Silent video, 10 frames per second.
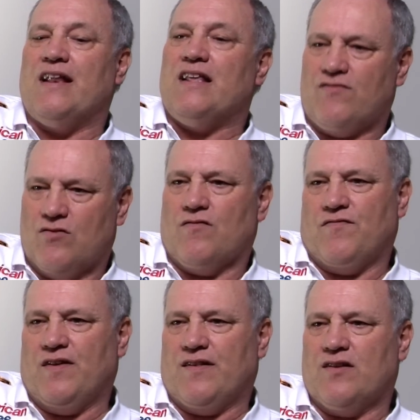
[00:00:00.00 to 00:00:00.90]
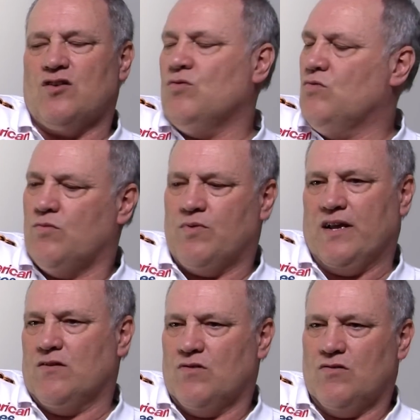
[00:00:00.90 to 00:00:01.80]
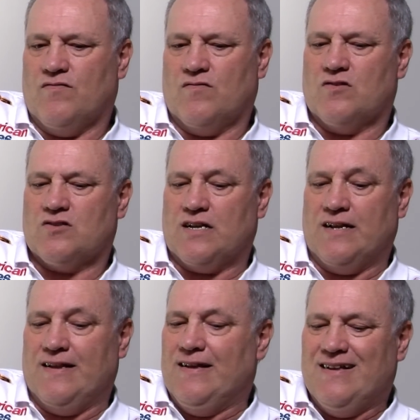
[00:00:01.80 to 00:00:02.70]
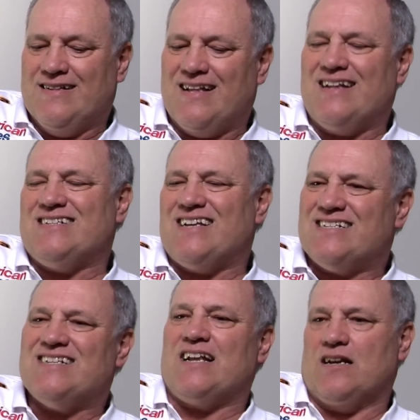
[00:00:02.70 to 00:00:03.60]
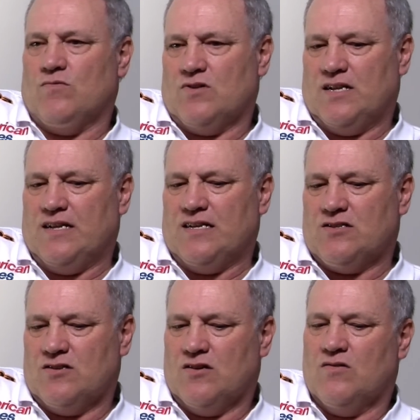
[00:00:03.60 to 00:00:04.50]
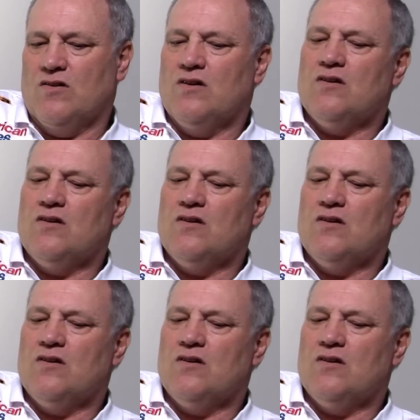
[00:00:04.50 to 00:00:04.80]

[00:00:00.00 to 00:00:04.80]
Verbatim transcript: And if you are fit, you will play a role for us. And that is exactly what he did, you know.